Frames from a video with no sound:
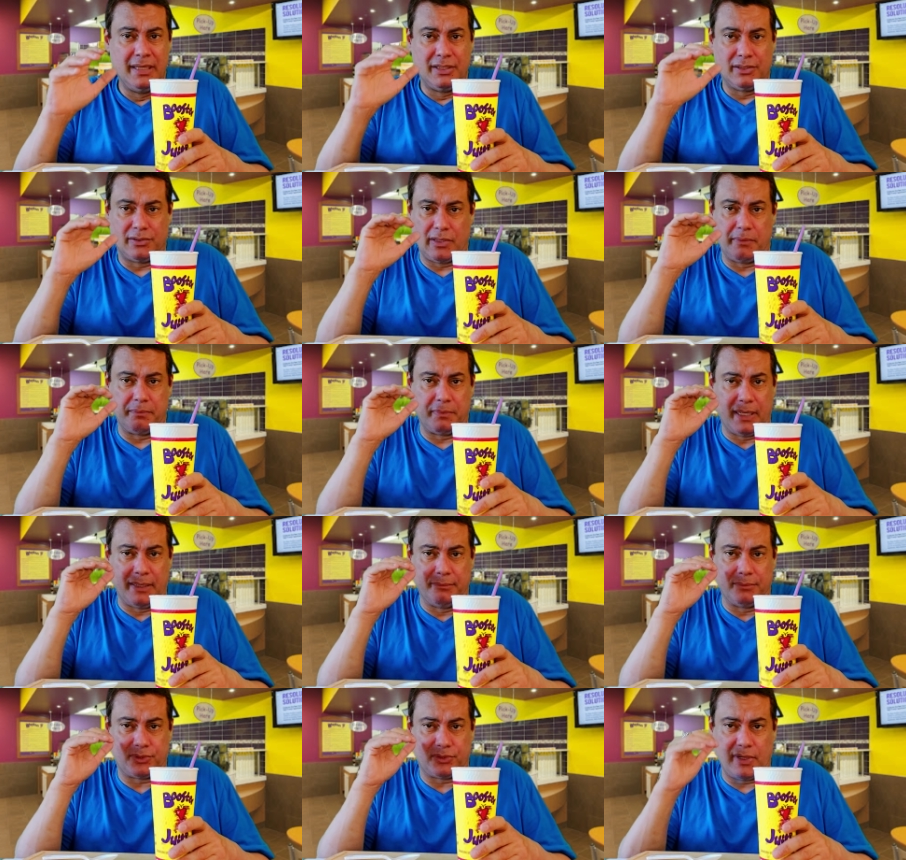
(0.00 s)
So I'm,
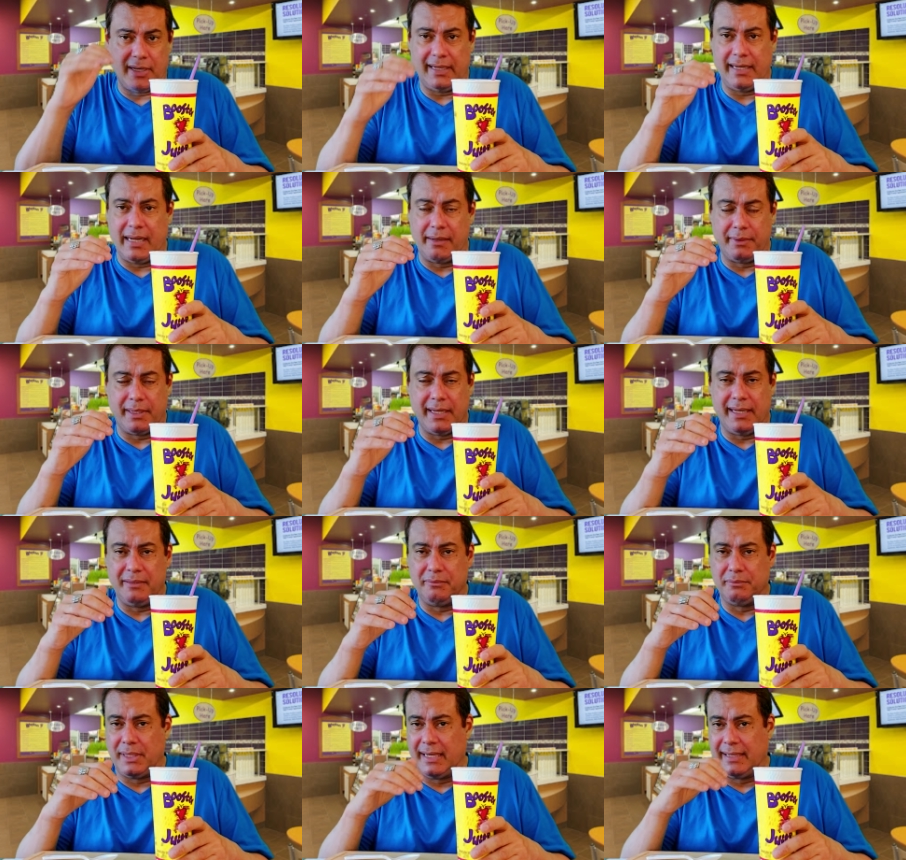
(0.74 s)
I'm training, I'm
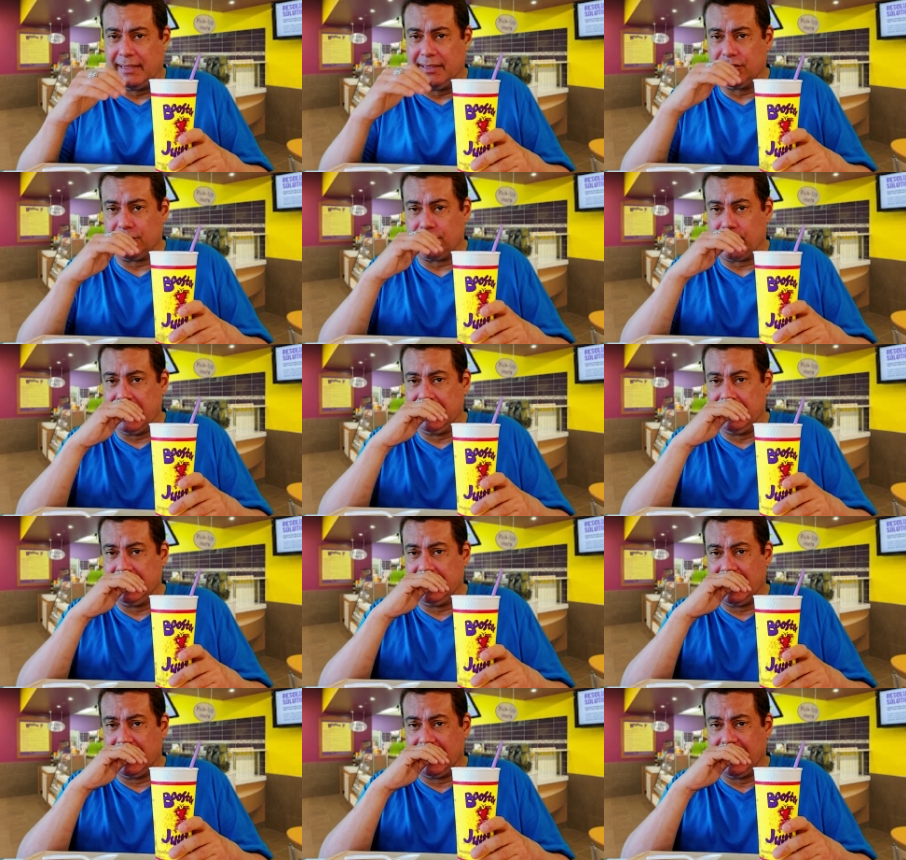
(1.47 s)
getting back in
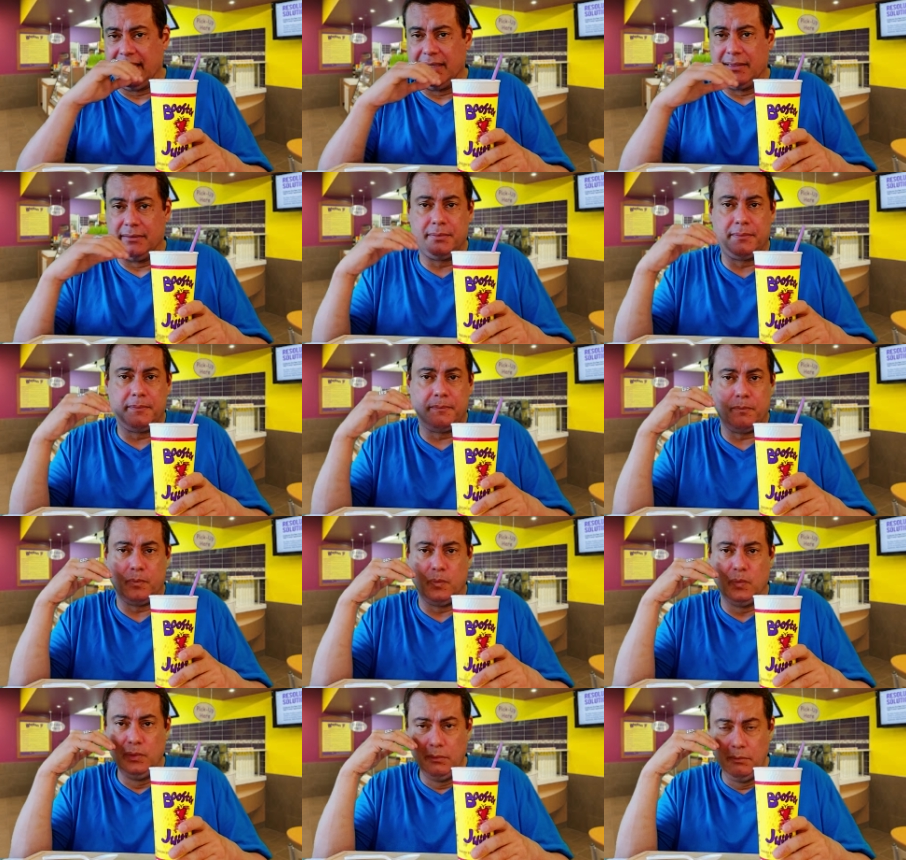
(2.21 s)
training again
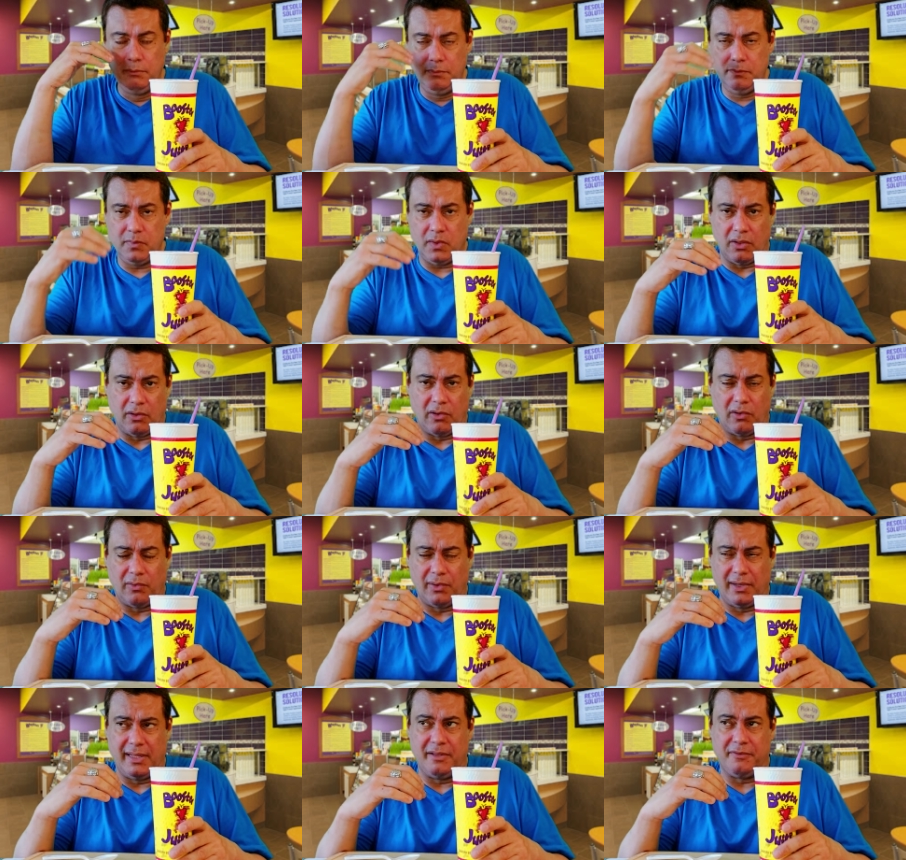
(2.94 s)

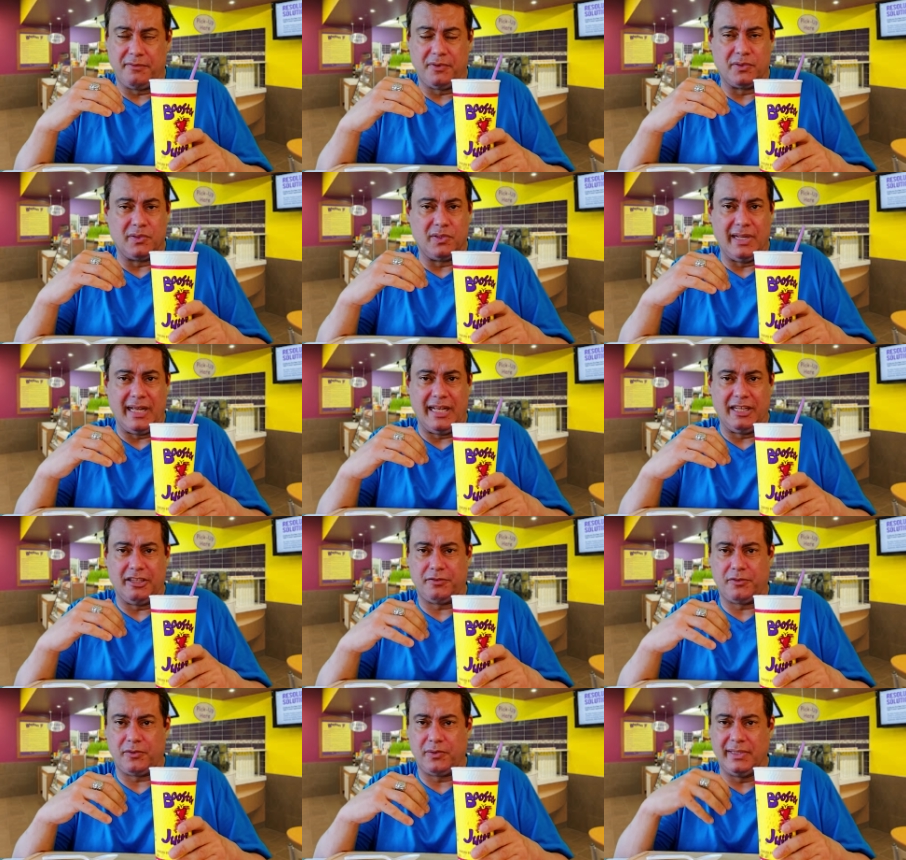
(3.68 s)
already for the
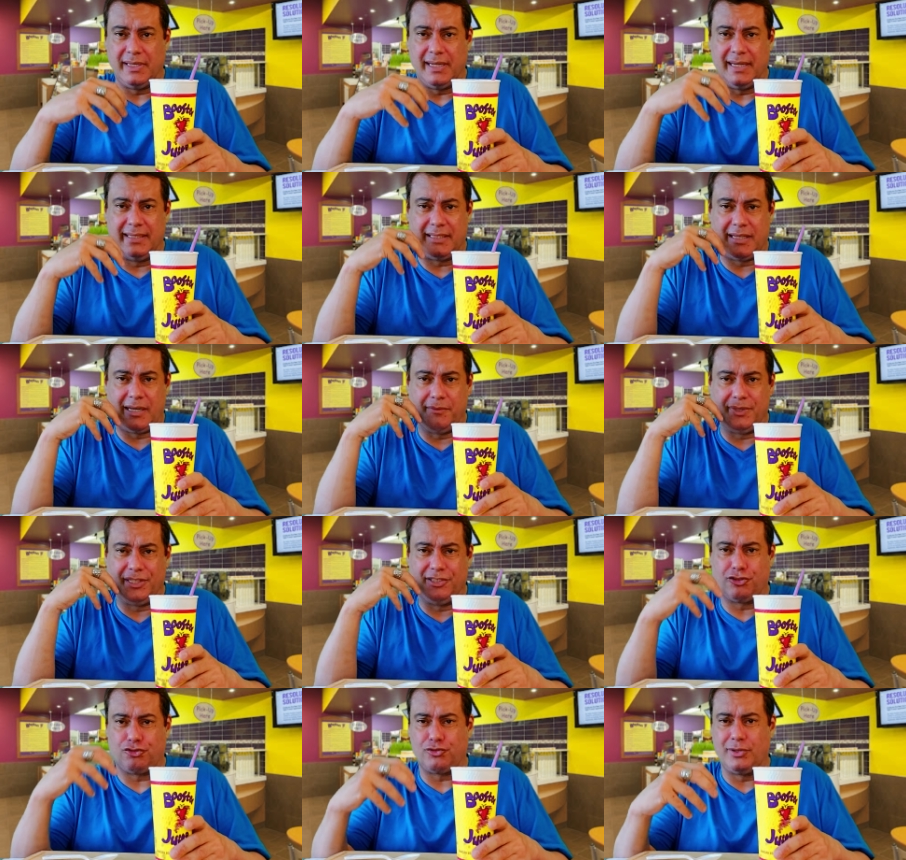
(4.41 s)
last four days. I've
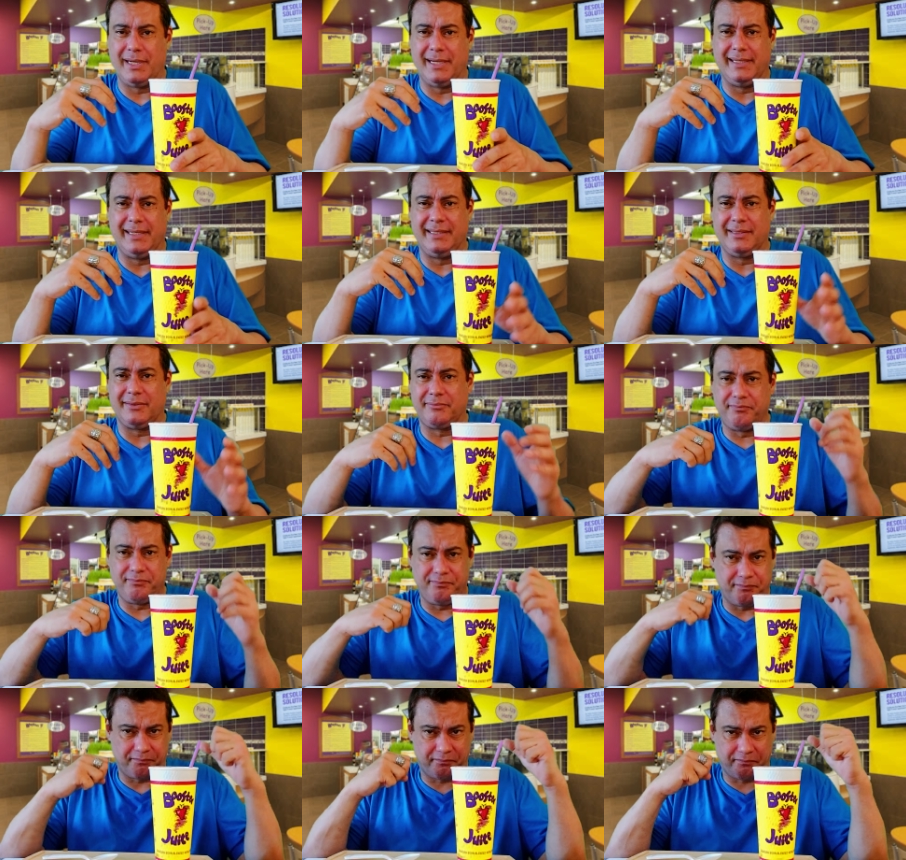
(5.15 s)
been
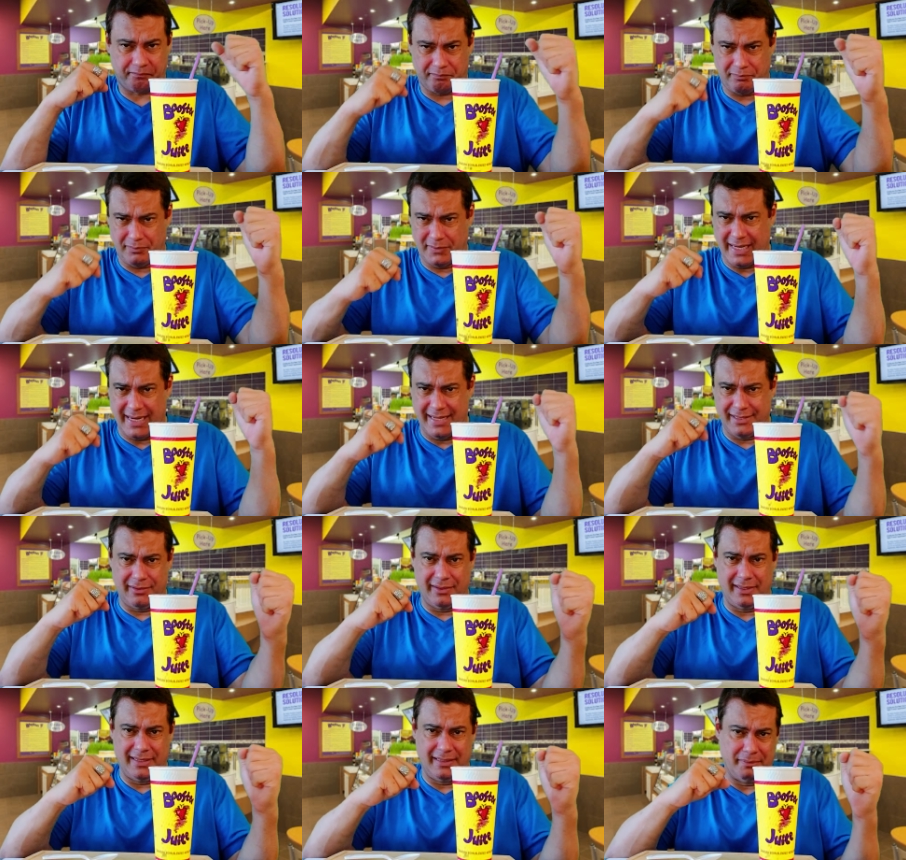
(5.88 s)
training,
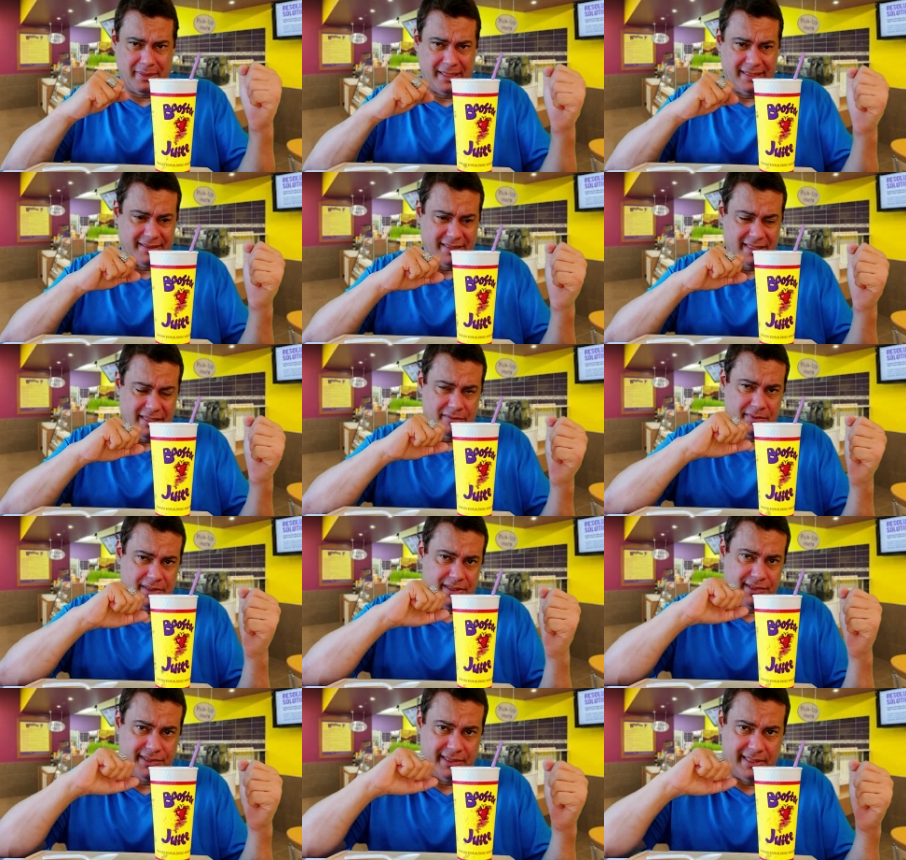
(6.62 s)
trying to get
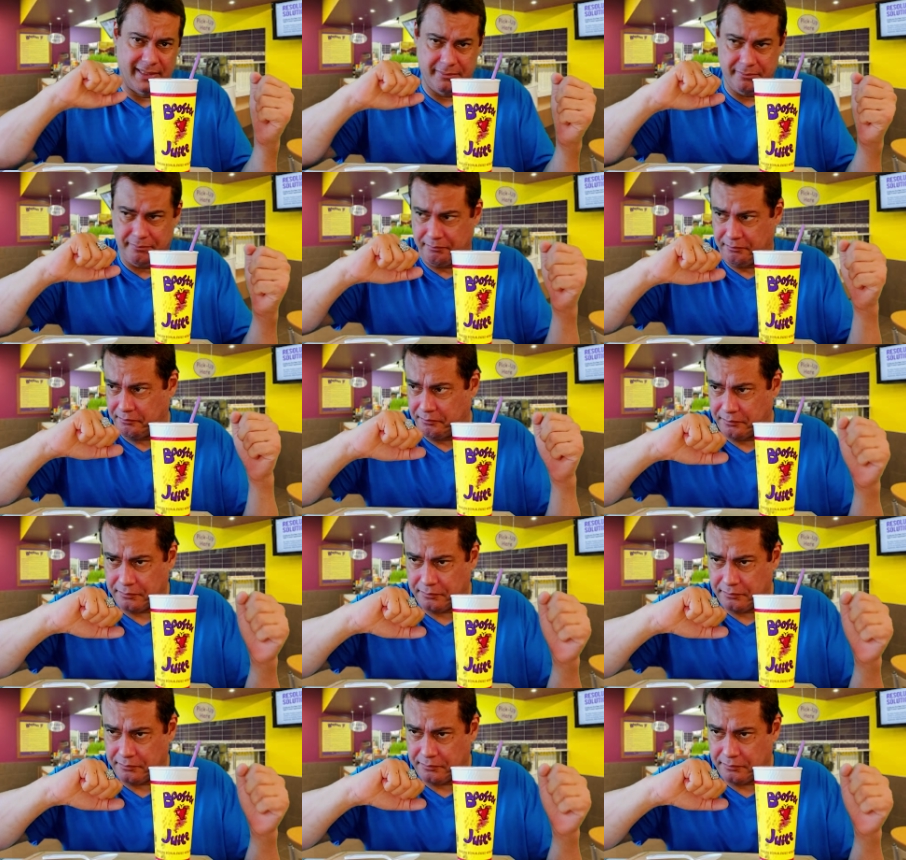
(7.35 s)
myself in shape.